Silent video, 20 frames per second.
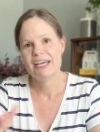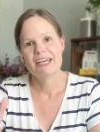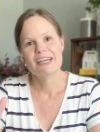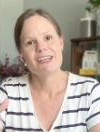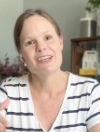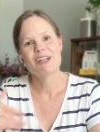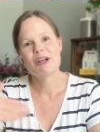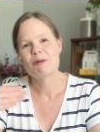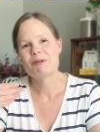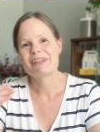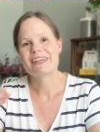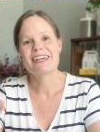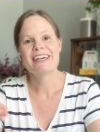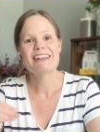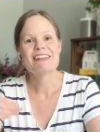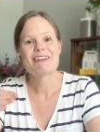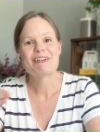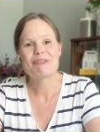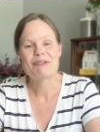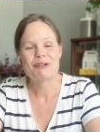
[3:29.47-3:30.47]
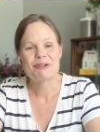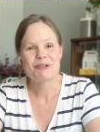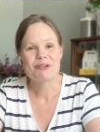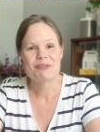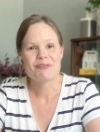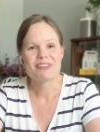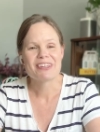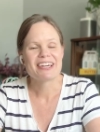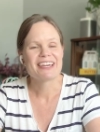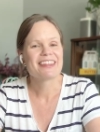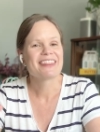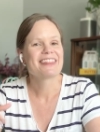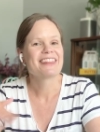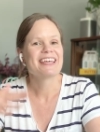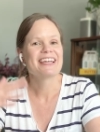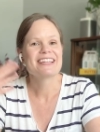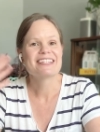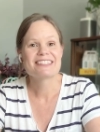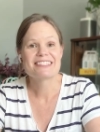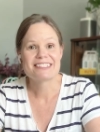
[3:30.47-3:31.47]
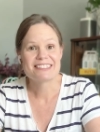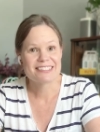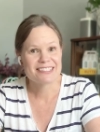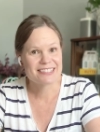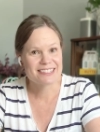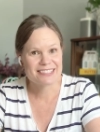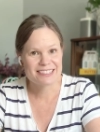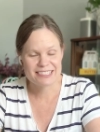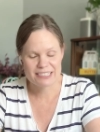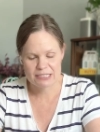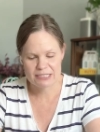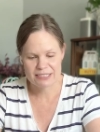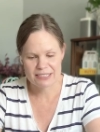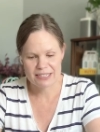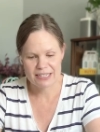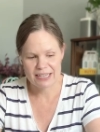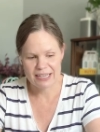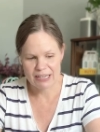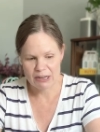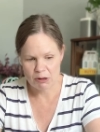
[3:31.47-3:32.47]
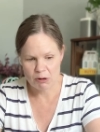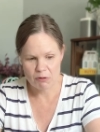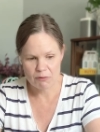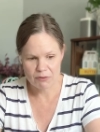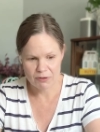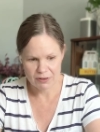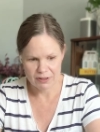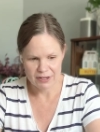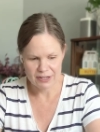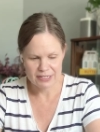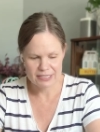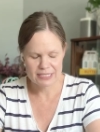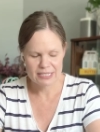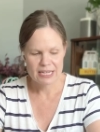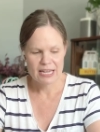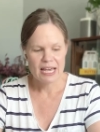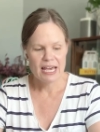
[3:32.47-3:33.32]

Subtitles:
when you get in the groove, like, things just get overlooked.